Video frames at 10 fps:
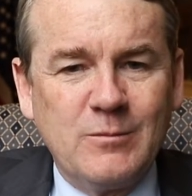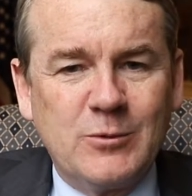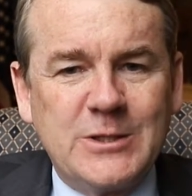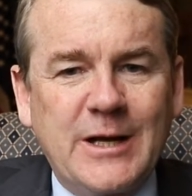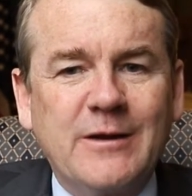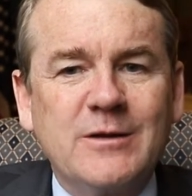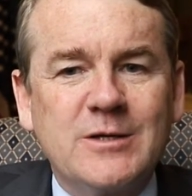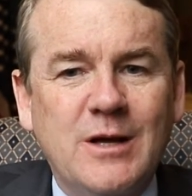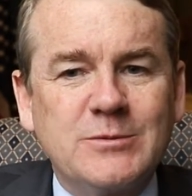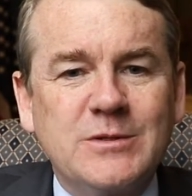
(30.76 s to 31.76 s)
Protecting the
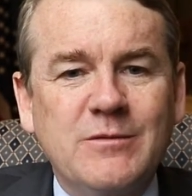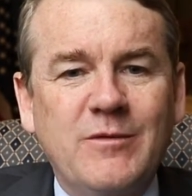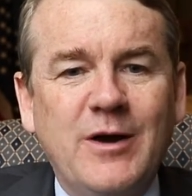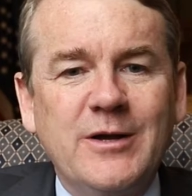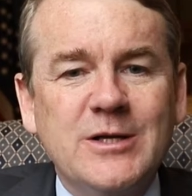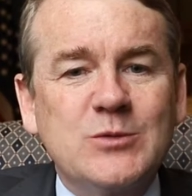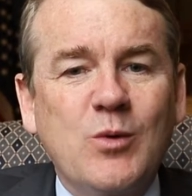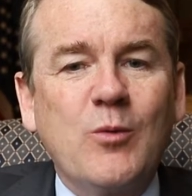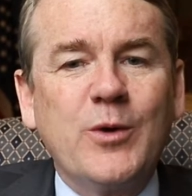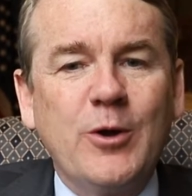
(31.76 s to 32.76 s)
Thompson Divide is
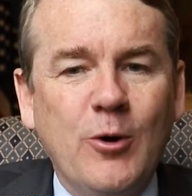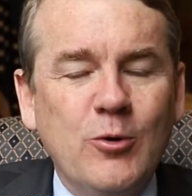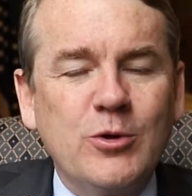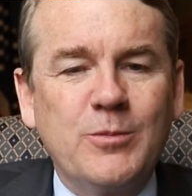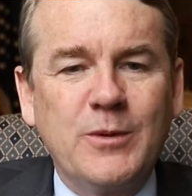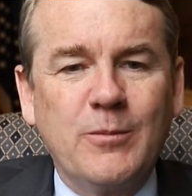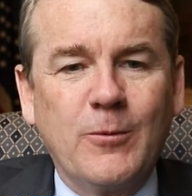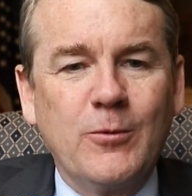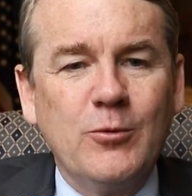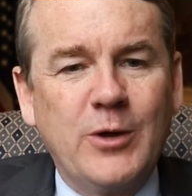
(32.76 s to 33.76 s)
what we owe the
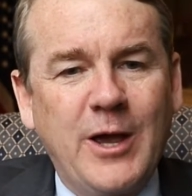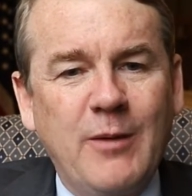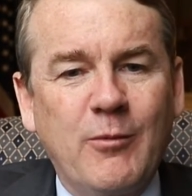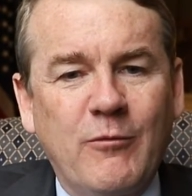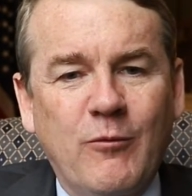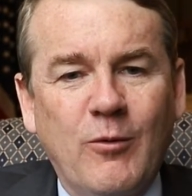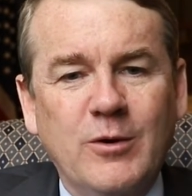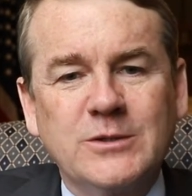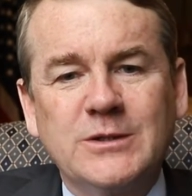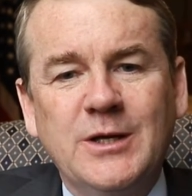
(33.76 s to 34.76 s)
people who came before
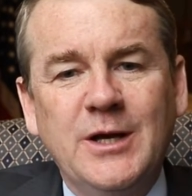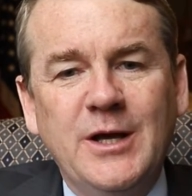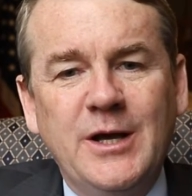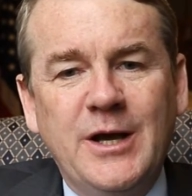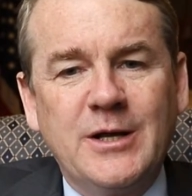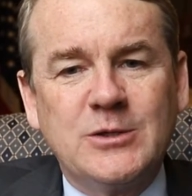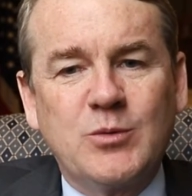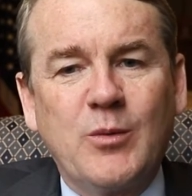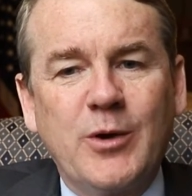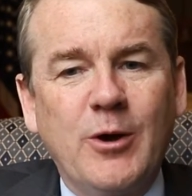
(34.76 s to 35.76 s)
us, and it's
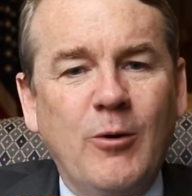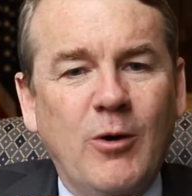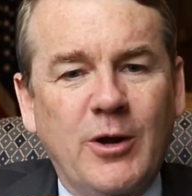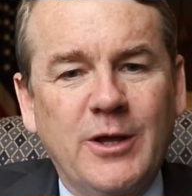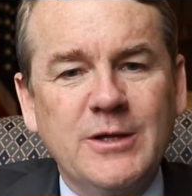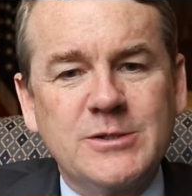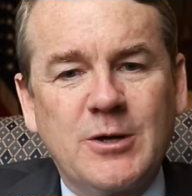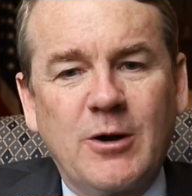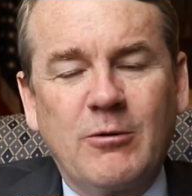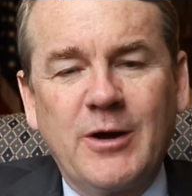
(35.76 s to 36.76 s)
what we owe our kids and
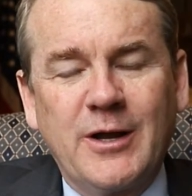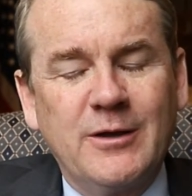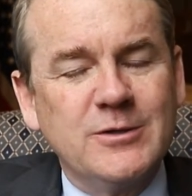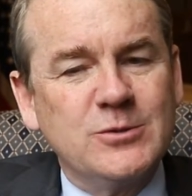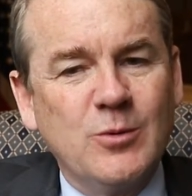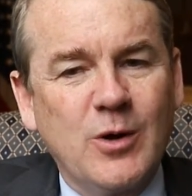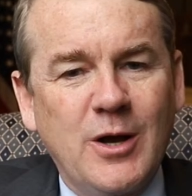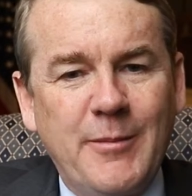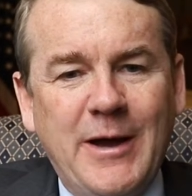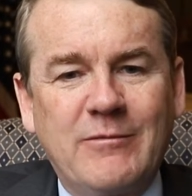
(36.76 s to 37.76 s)
our grandkids who will
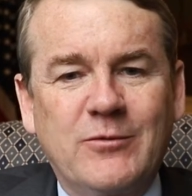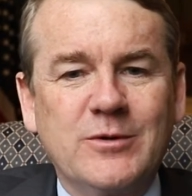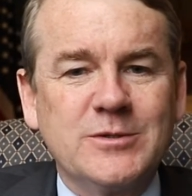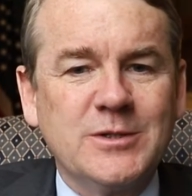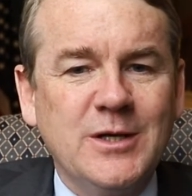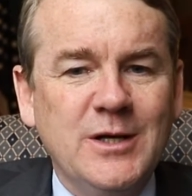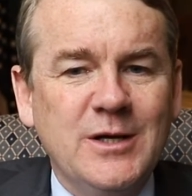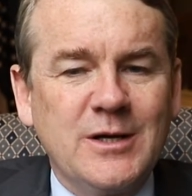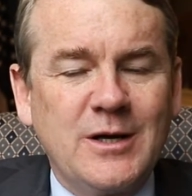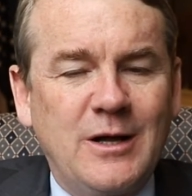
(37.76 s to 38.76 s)
come after us.
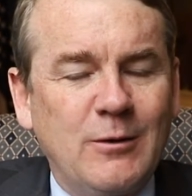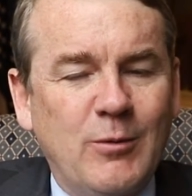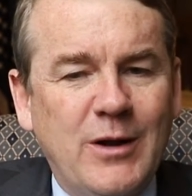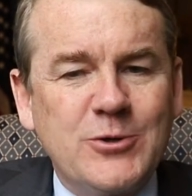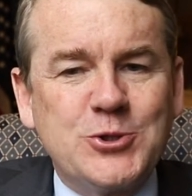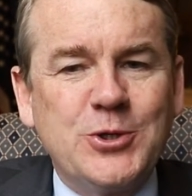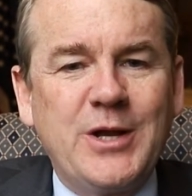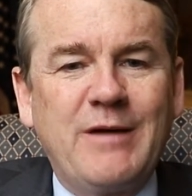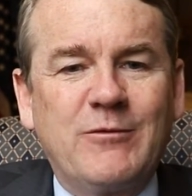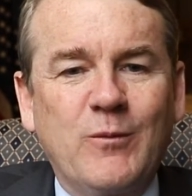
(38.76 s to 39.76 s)
Colorado
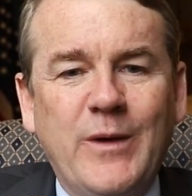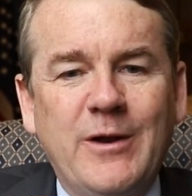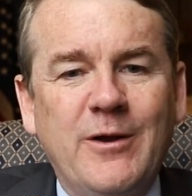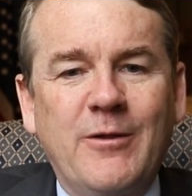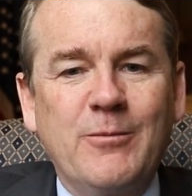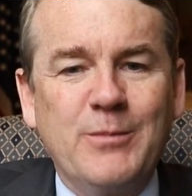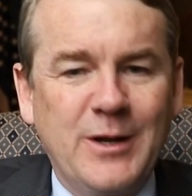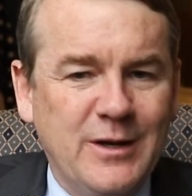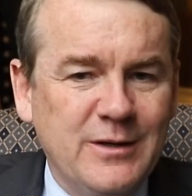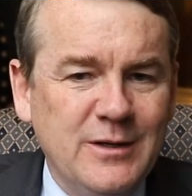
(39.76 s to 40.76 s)
shouldn't have to wait another
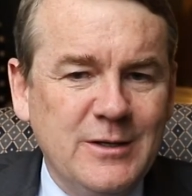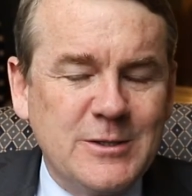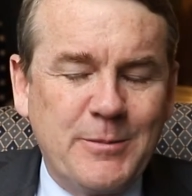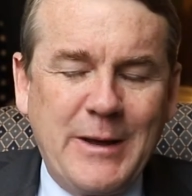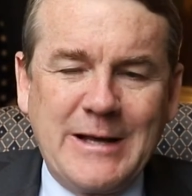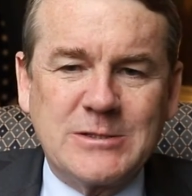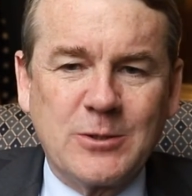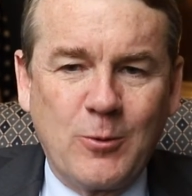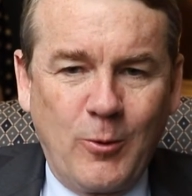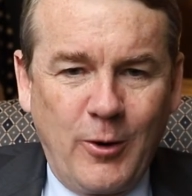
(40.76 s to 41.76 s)
minute to pass the
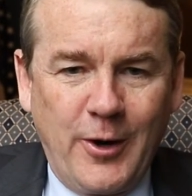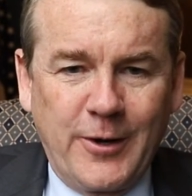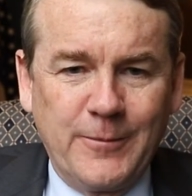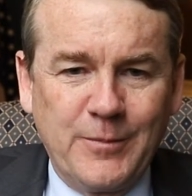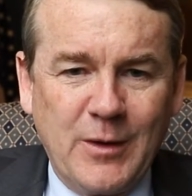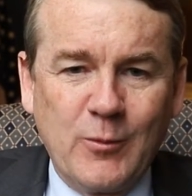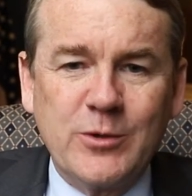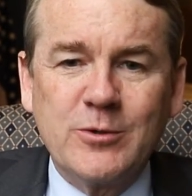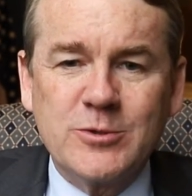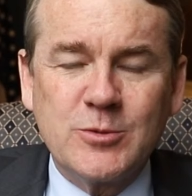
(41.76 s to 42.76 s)
CORE Act, and
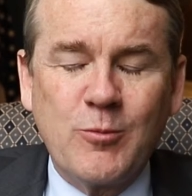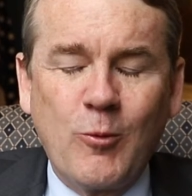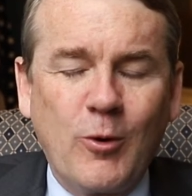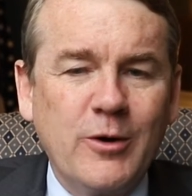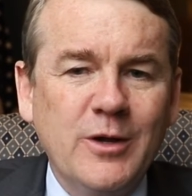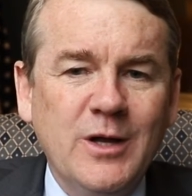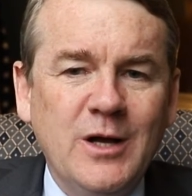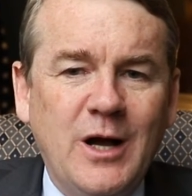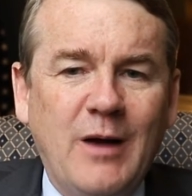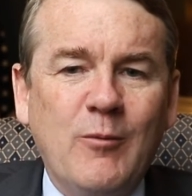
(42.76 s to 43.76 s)
with your support,
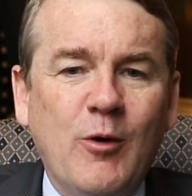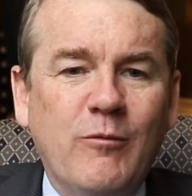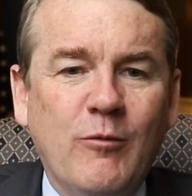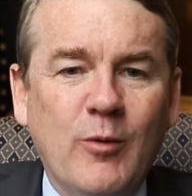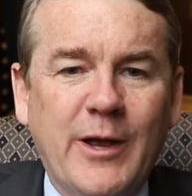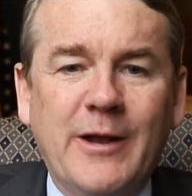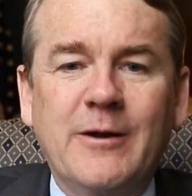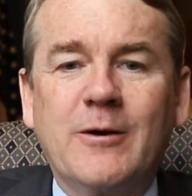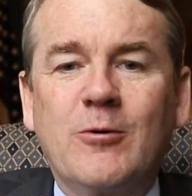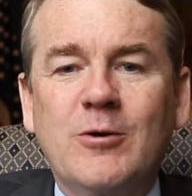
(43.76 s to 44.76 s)
I'm hopeful we'll get
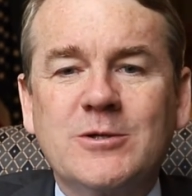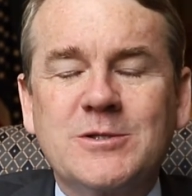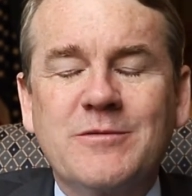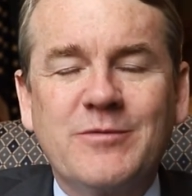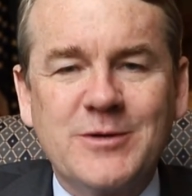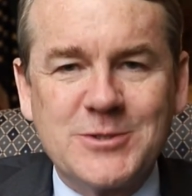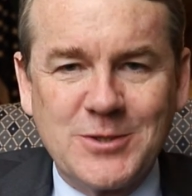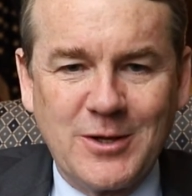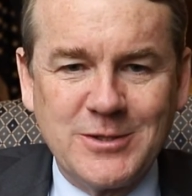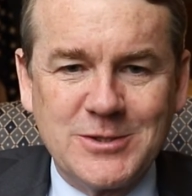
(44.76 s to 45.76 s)
it across the finish
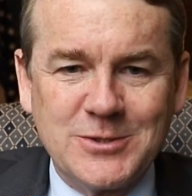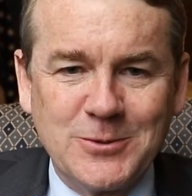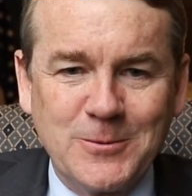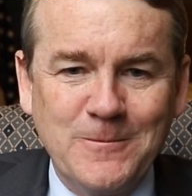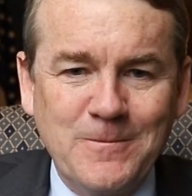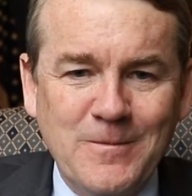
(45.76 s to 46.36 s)
line soon.